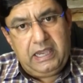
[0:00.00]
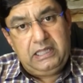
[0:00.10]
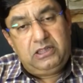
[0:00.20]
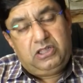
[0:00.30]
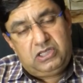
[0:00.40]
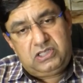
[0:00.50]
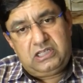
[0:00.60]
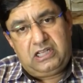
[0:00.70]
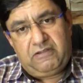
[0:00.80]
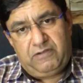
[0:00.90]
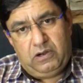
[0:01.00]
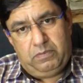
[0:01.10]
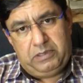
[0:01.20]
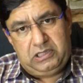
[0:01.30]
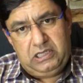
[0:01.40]
and this
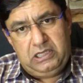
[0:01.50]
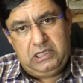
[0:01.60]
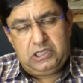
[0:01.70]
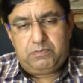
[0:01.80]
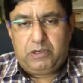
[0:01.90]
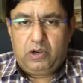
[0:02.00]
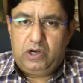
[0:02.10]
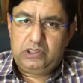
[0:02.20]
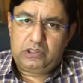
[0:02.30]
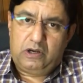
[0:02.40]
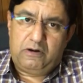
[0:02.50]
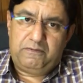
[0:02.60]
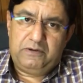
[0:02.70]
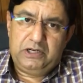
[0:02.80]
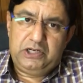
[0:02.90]
encephalopathy is because
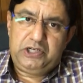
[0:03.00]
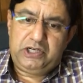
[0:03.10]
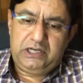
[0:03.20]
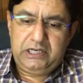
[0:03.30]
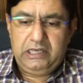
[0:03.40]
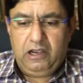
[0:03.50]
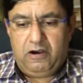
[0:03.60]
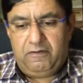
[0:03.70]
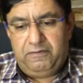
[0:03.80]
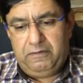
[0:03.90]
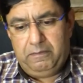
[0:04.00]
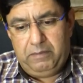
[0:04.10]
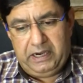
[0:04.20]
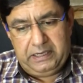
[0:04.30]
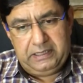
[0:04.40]
of shunting of
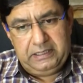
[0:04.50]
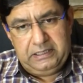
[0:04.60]
blood.